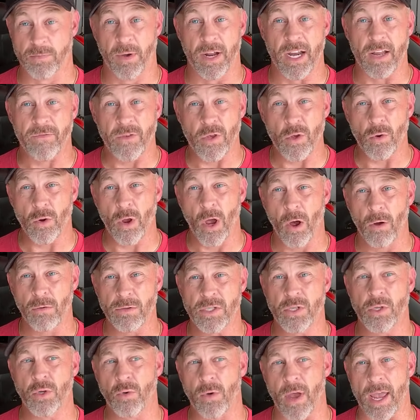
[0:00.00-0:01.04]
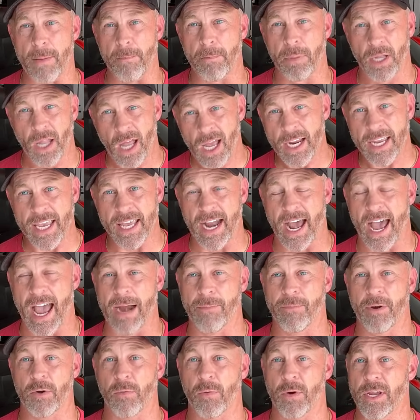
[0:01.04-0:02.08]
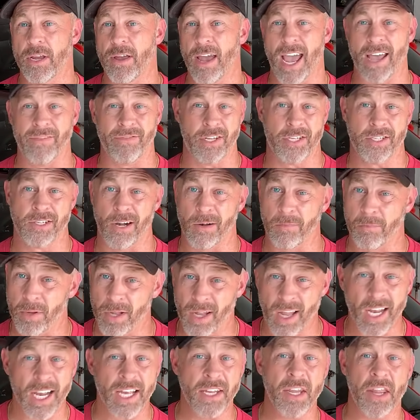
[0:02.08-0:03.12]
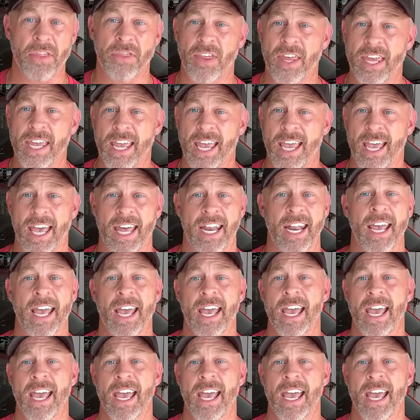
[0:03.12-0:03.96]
But if you go to a plug-in hybrid where you have to start plugging the thing in,